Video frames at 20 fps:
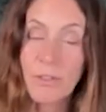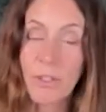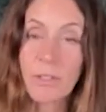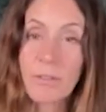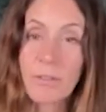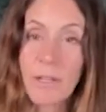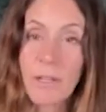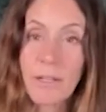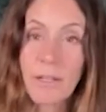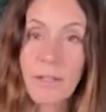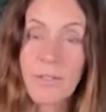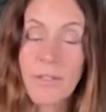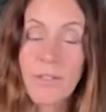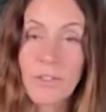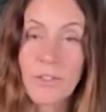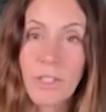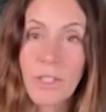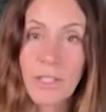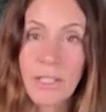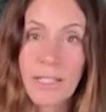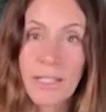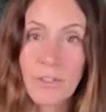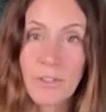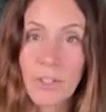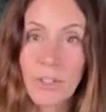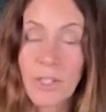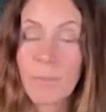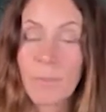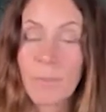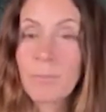a
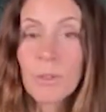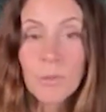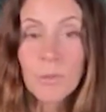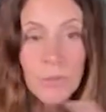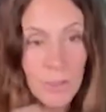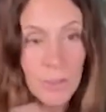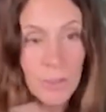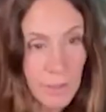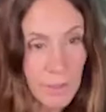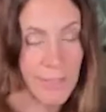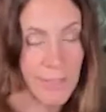connection, and musically